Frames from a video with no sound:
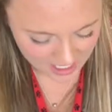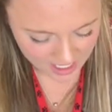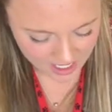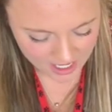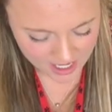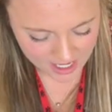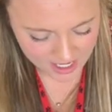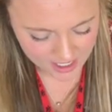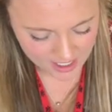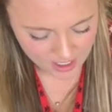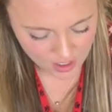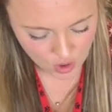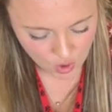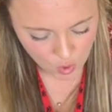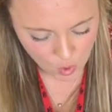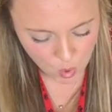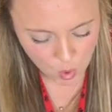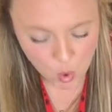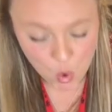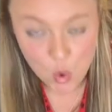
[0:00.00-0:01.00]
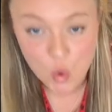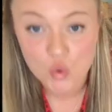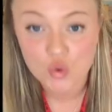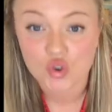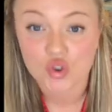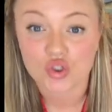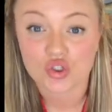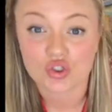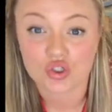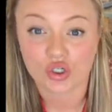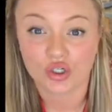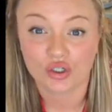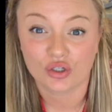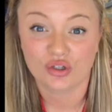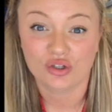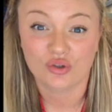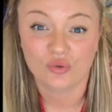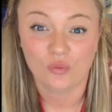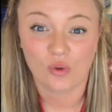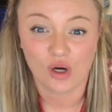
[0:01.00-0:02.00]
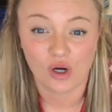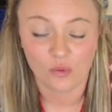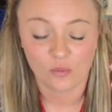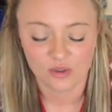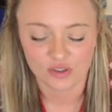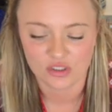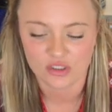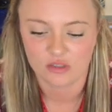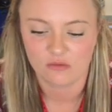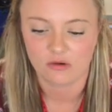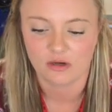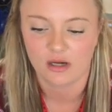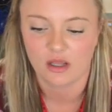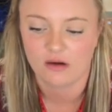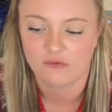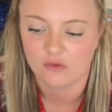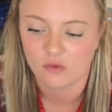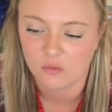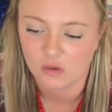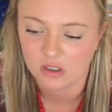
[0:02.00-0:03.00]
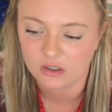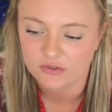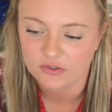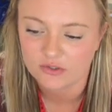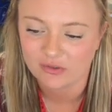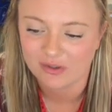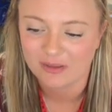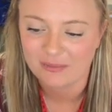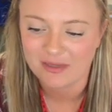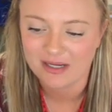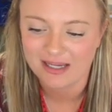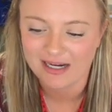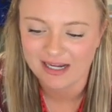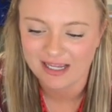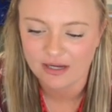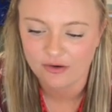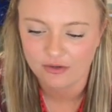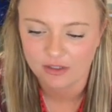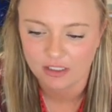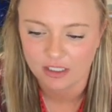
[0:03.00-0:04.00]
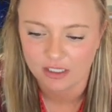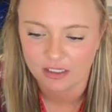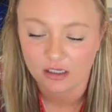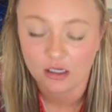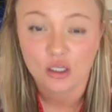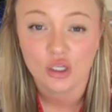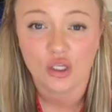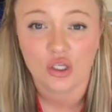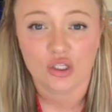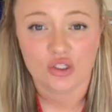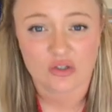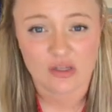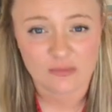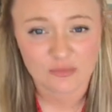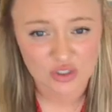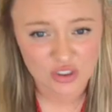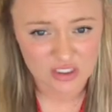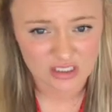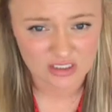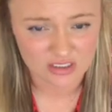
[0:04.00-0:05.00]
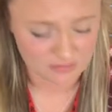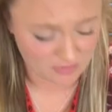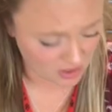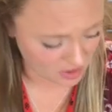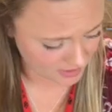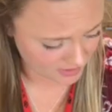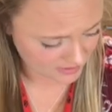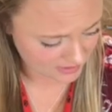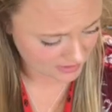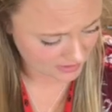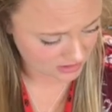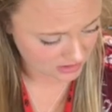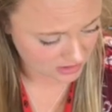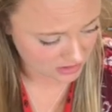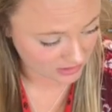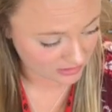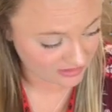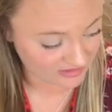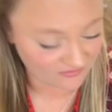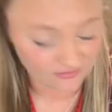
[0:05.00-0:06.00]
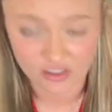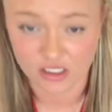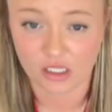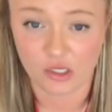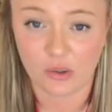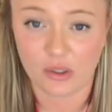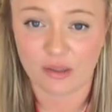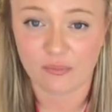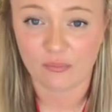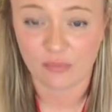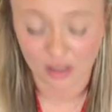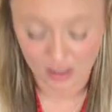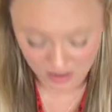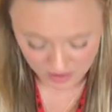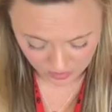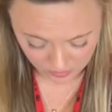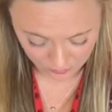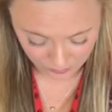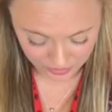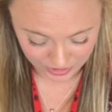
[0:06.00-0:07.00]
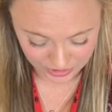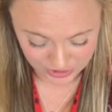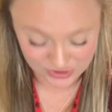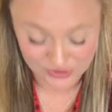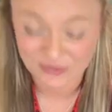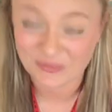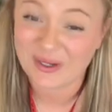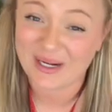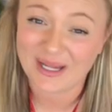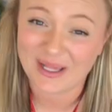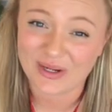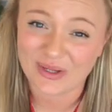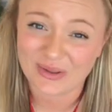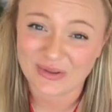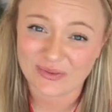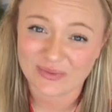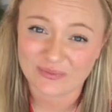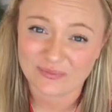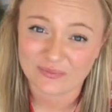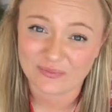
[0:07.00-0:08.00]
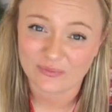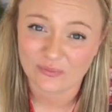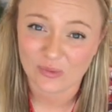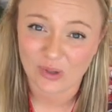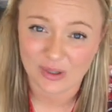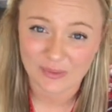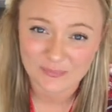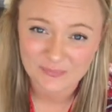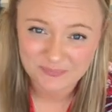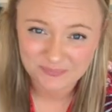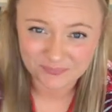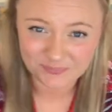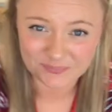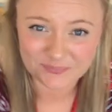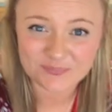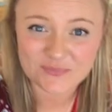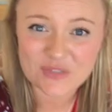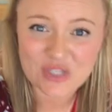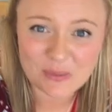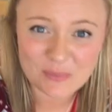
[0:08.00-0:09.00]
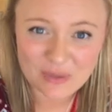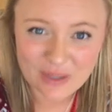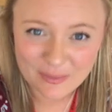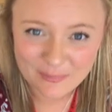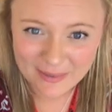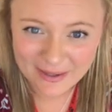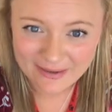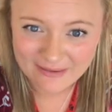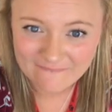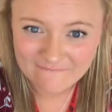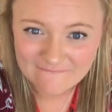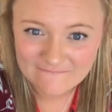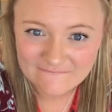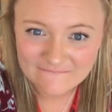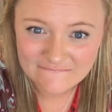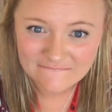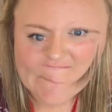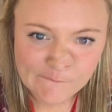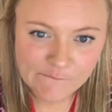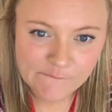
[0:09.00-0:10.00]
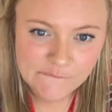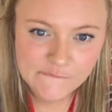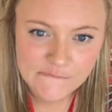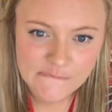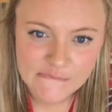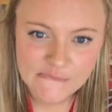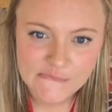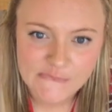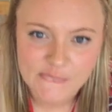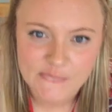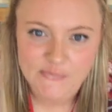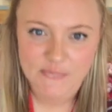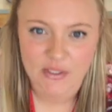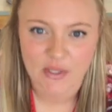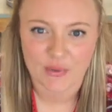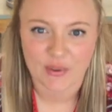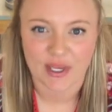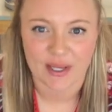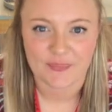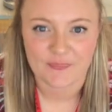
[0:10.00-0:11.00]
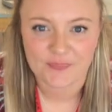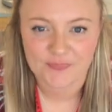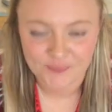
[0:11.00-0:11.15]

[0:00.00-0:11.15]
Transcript: how to start a new wall once you run out of a wall. So I'm not out yet, so I'm just gonna pause and start the video up when I do run out of the wall. I'll be right back. Okay,